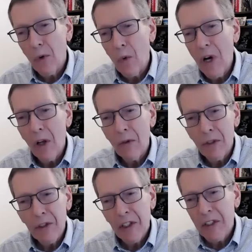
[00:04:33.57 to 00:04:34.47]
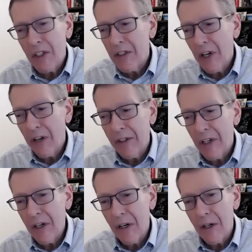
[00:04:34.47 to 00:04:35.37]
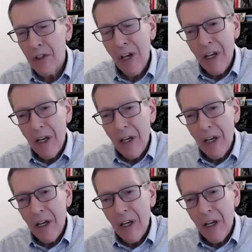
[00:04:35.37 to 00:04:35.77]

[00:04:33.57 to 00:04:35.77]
well over 60, 70 years,